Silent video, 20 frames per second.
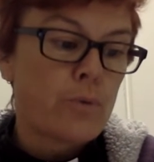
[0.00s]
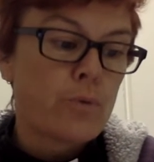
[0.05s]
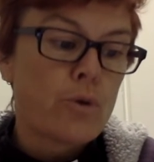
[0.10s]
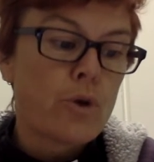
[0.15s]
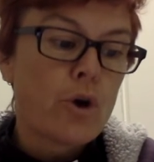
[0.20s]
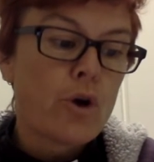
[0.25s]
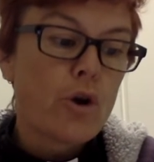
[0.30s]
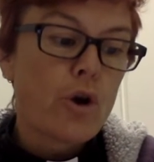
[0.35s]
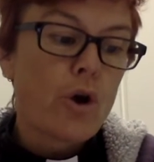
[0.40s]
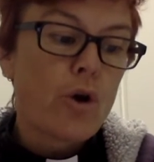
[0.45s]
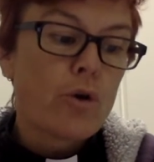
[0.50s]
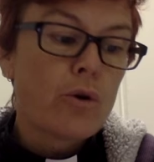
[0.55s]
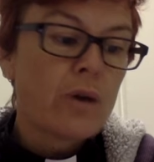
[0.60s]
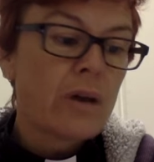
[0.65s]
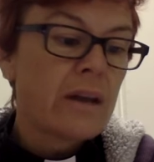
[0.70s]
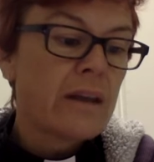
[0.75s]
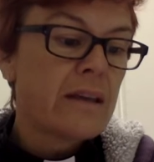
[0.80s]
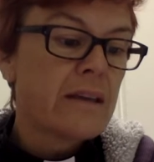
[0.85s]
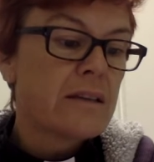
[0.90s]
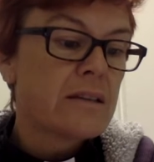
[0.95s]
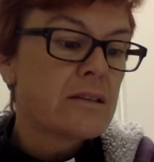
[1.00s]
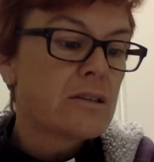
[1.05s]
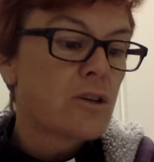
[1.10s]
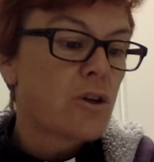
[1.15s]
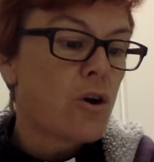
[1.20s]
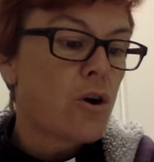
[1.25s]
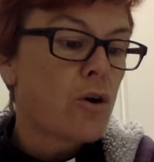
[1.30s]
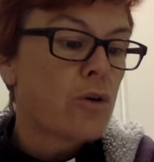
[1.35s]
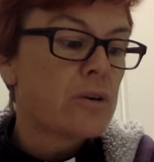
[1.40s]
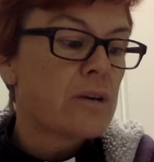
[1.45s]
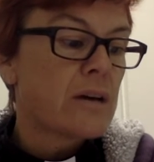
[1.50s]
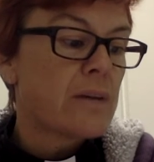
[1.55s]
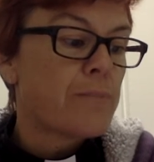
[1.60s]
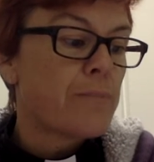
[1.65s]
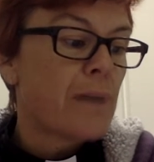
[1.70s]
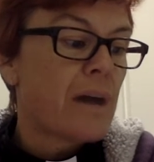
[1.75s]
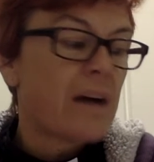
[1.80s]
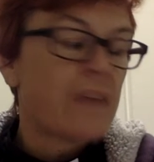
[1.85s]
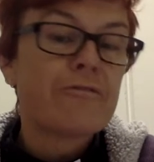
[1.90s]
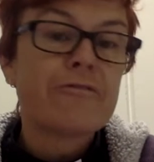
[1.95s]
Not only is God
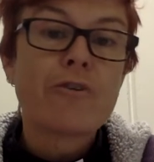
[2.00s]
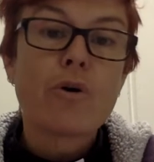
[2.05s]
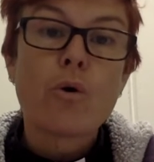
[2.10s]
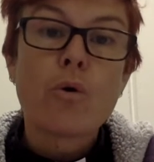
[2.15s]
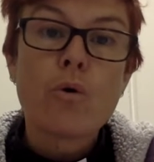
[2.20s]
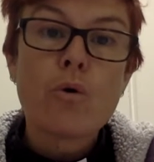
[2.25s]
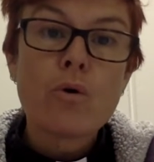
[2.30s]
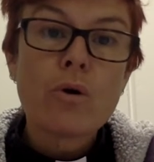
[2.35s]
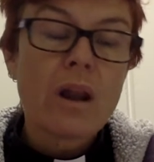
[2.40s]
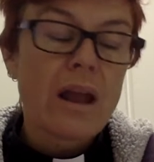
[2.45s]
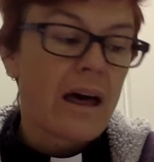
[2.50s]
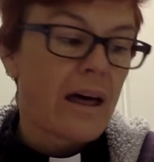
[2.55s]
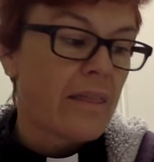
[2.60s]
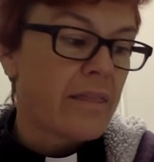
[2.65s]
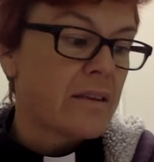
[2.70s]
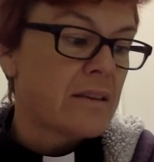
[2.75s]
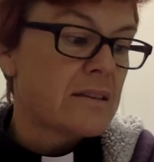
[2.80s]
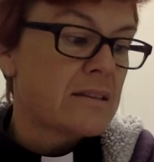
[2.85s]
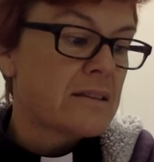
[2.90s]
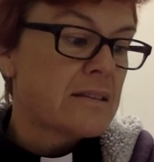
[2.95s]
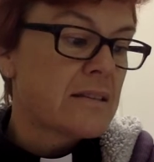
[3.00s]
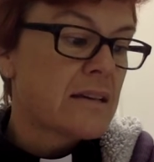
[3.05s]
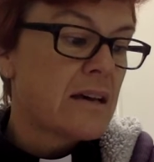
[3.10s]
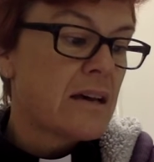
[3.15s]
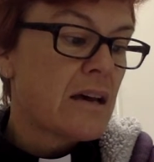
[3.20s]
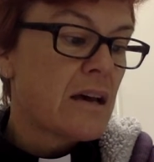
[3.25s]
above all others,